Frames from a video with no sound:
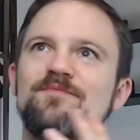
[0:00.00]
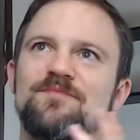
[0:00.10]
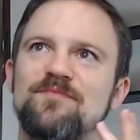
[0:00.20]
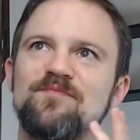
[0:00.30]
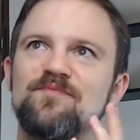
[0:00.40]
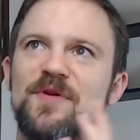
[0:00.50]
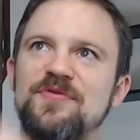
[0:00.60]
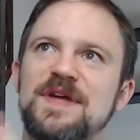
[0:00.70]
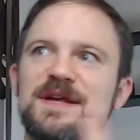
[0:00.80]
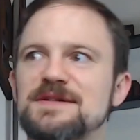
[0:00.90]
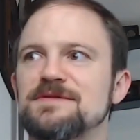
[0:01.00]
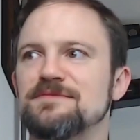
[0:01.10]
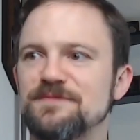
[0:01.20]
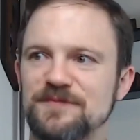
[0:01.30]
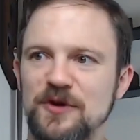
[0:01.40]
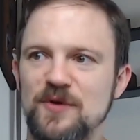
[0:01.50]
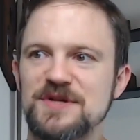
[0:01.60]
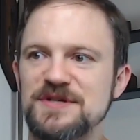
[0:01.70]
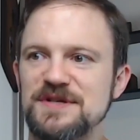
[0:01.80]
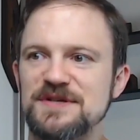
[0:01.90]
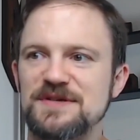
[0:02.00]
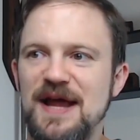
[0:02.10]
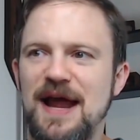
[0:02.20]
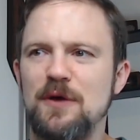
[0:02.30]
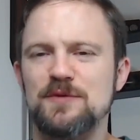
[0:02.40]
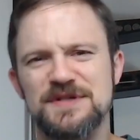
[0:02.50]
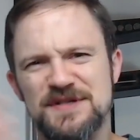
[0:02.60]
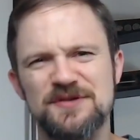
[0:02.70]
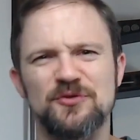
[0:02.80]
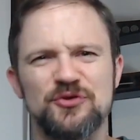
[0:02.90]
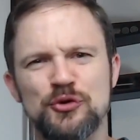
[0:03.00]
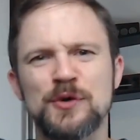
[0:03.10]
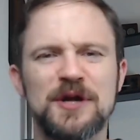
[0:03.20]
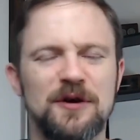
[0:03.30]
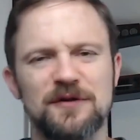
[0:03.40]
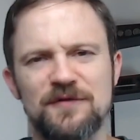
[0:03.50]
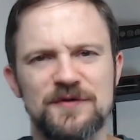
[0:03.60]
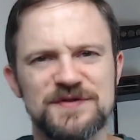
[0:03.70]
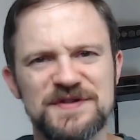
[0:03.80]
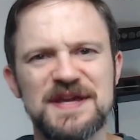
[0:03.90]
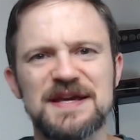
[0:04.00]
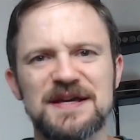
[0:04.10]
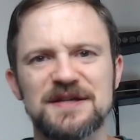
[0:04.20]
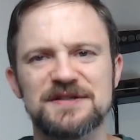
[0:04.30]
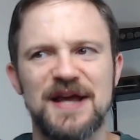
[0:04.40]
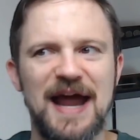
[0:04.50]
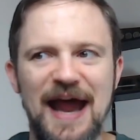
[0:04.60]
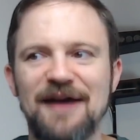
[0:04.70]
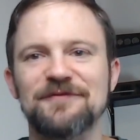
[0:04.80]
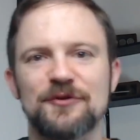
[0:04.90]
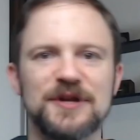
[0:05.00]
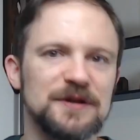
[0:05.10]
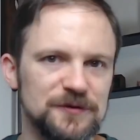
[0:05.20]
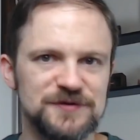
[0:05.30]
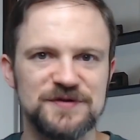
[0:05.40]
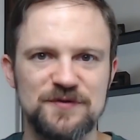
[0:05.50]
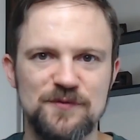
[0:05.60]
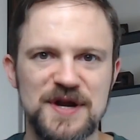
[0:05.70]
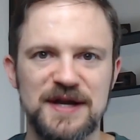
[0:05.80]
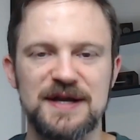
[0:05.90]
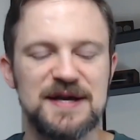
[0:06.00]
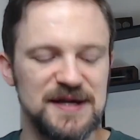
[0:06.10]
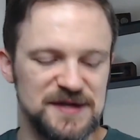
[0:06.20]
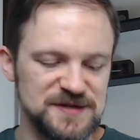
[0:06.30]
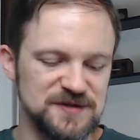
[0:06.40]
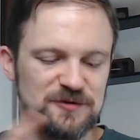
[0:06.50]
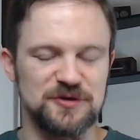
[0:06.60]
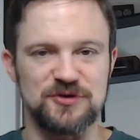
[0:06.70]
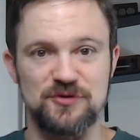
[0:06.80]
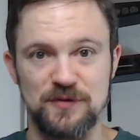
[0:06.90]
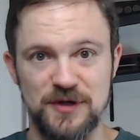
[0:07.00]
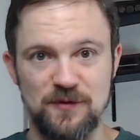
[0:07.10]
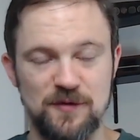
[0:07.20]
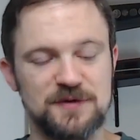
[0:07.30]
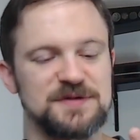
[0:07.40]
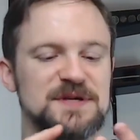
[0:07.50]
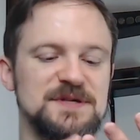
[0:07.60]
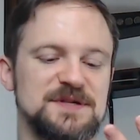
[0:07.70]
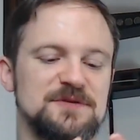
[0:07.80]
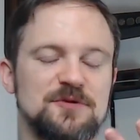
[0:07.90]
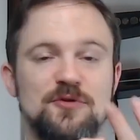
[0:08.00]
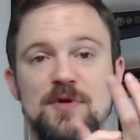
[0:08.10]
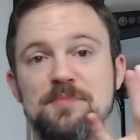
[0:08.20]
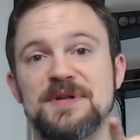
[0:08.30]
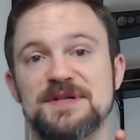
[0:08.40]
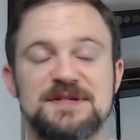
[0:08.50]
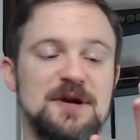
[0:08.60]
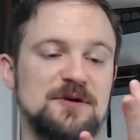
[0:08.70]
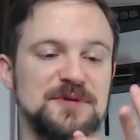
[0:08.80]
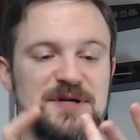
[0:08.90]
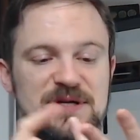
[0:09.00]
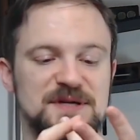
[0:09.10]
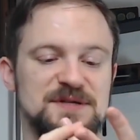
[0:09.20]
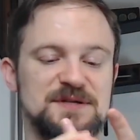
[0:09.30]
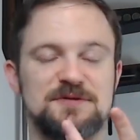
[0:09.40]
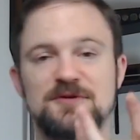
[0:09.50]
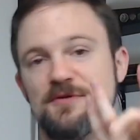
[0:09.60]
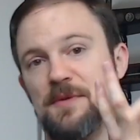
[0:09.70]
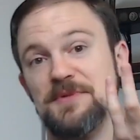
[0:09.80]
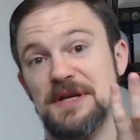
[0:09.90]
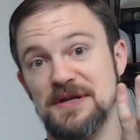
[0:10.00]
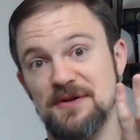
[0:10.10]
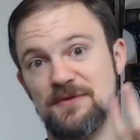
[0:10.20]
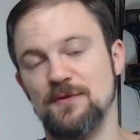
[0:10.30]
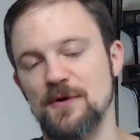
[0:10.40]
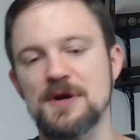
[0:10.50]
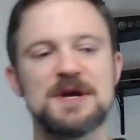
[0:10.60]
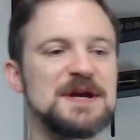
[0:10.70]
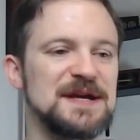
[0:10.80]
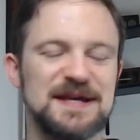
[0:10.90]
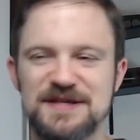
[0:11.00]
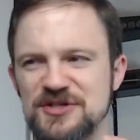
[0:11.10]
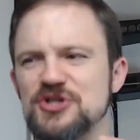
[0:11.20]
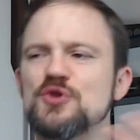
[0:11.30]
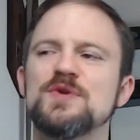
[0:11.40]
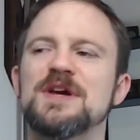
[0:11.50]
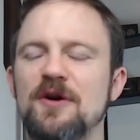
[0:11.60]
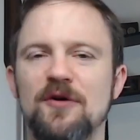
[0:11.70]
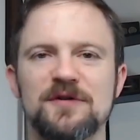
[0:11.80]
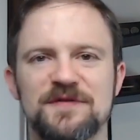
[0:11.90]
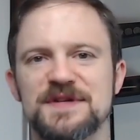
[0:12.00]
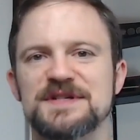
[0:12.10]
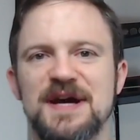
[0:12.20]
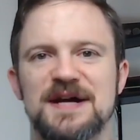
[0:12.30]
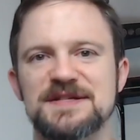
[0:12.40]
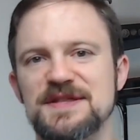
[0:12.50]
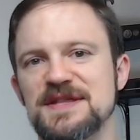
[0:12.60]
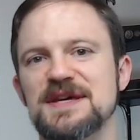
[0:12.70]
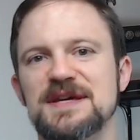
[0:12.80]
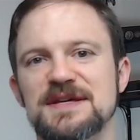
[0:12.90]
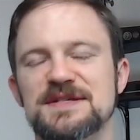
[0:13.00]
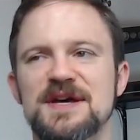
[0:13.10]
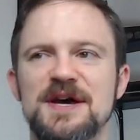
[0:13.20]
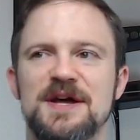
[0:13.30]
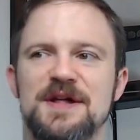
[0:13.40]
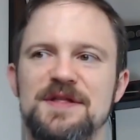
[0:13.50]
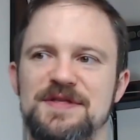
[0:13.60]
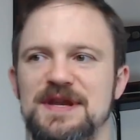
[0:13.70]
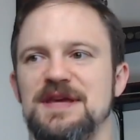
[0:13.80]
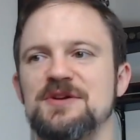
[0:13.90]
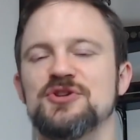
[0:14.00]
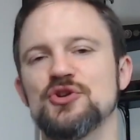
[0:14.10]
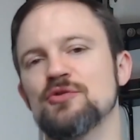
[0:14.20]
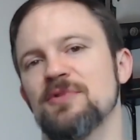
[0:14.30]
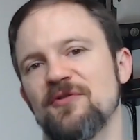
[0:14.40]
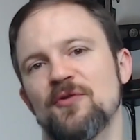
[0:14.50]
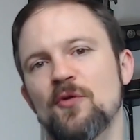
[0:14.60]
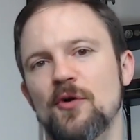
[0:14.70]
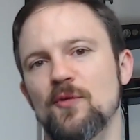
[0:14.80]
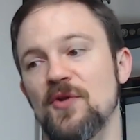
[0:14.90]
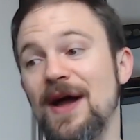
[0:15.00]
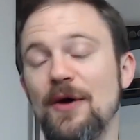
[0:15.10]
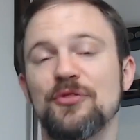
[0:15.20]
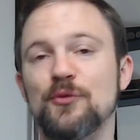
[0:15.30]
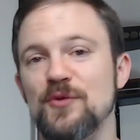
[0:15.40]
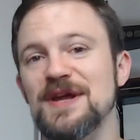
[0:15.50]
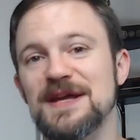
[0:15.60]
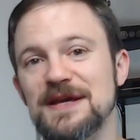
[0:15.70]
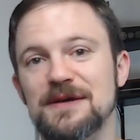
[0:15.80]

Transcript: But then the question is, how is he still doing all of those things after he loses the ring? He is still controlling orcs, he is still corrupting Saruman, he is still corrupting Denethor. He's doing all of these kinds of things that he could do before without the ring.